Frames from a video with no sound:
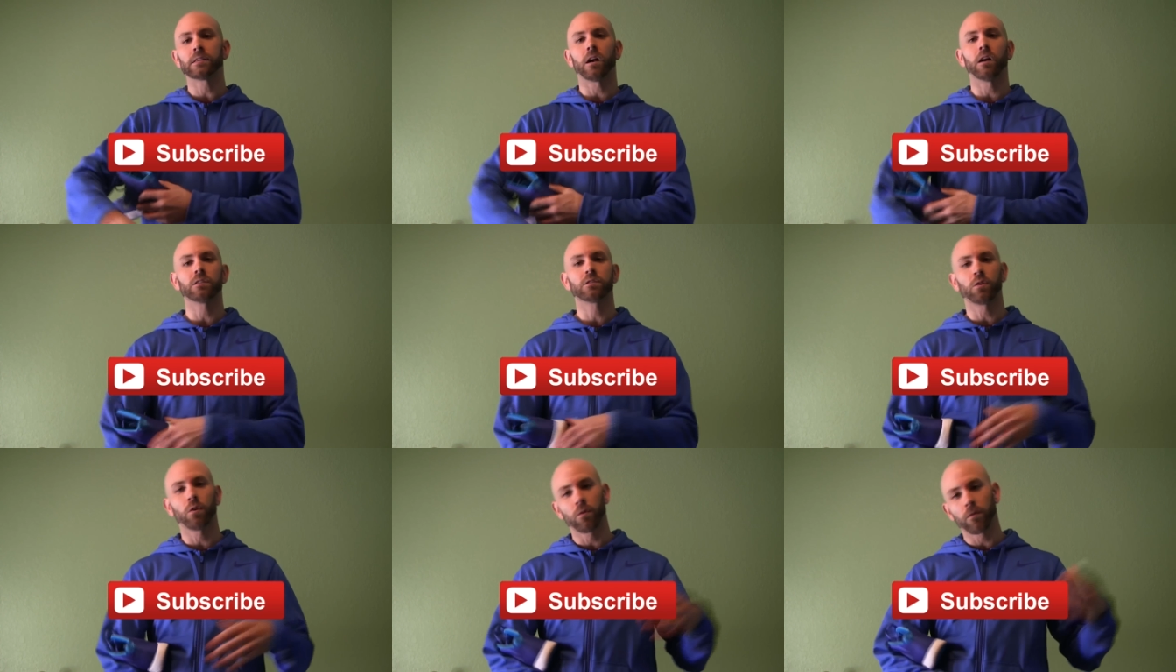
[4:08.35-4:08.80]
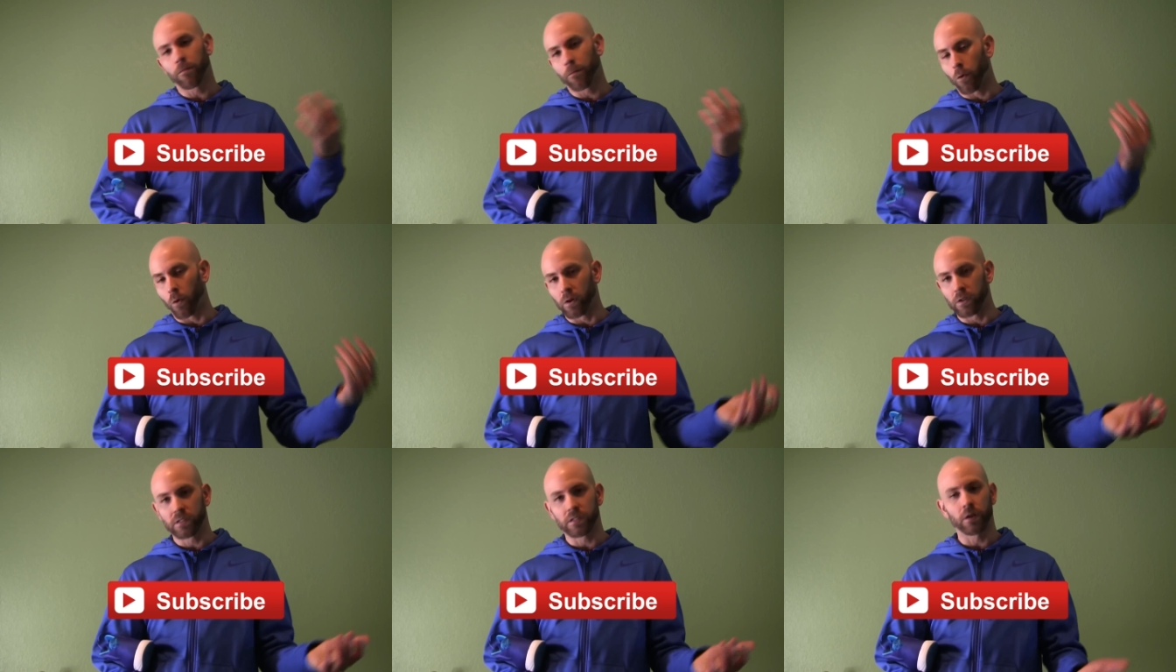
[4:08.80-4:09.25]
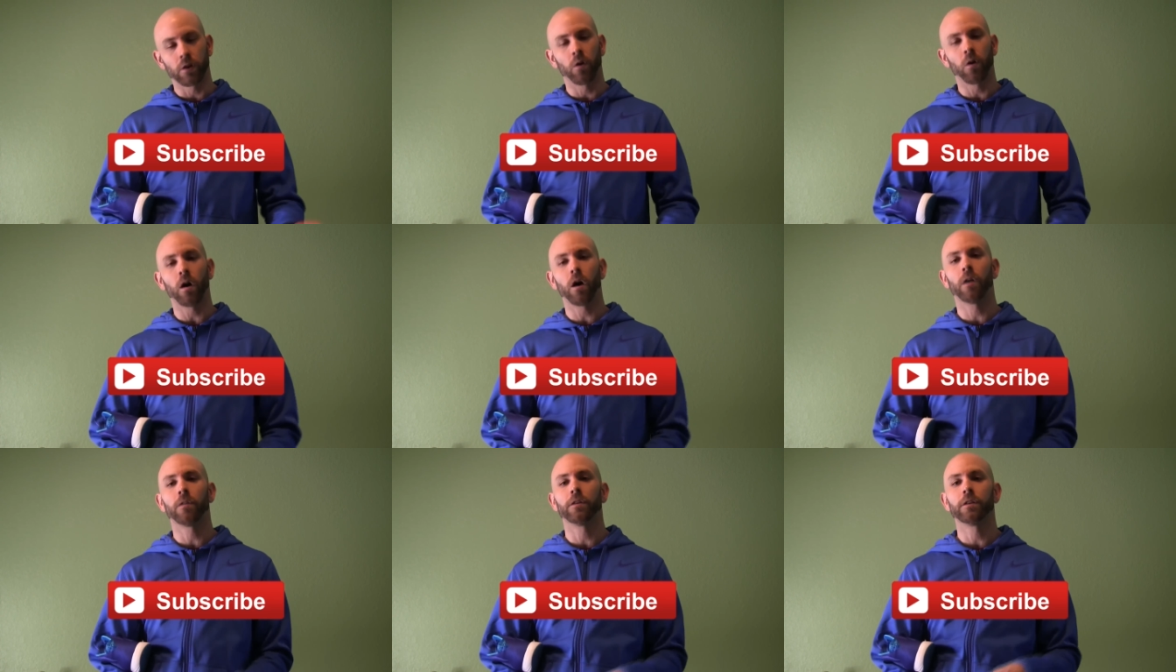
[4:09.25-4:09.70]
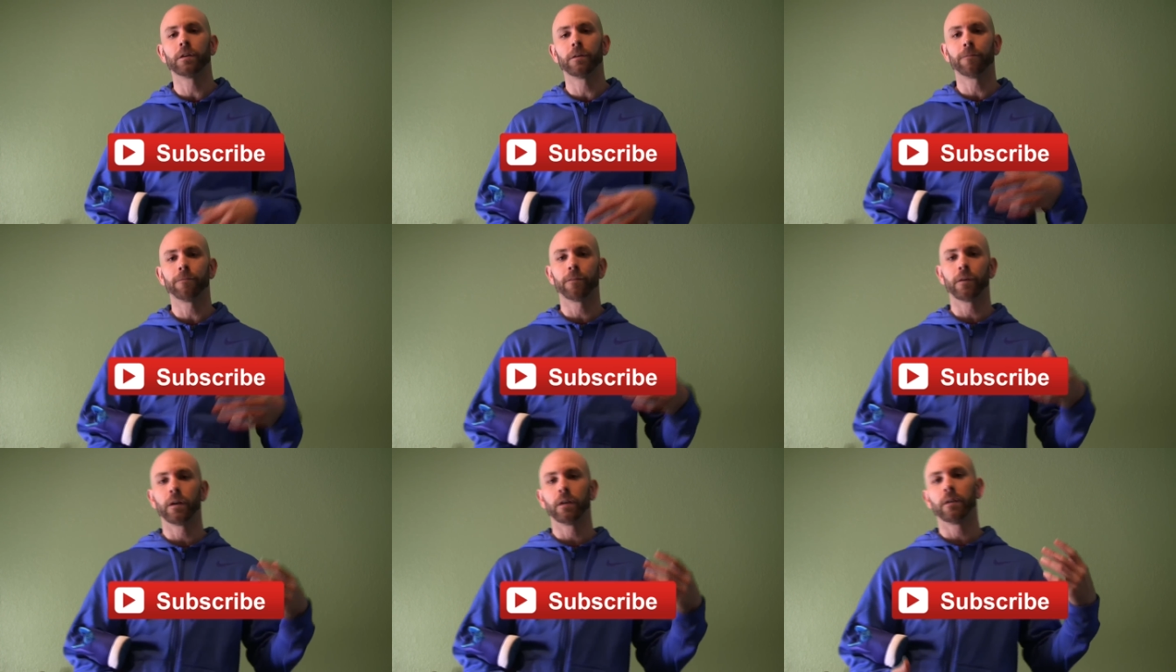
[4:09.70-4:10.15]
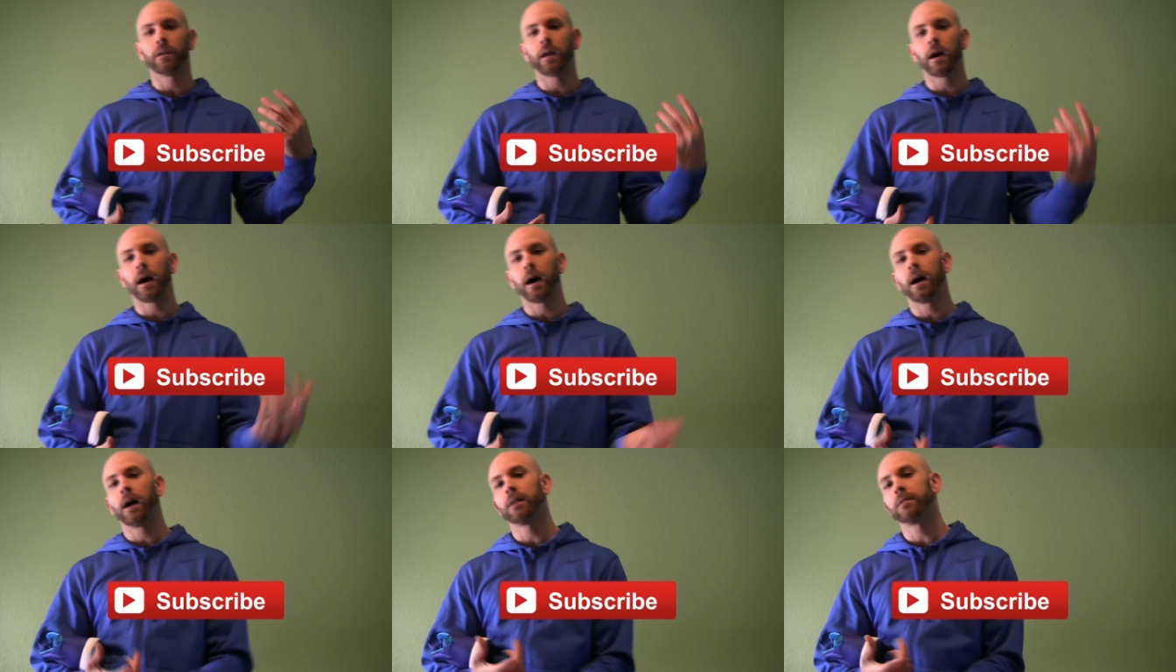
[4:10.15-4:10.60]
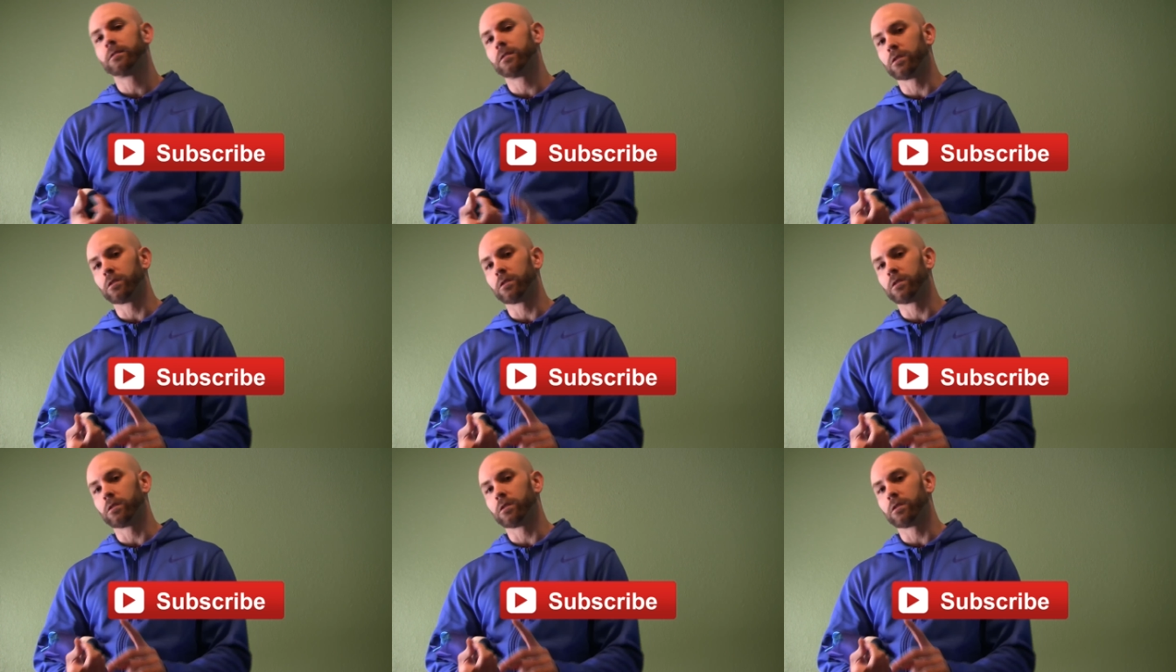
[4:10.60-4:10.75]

Also, of course, you know, all the different uh,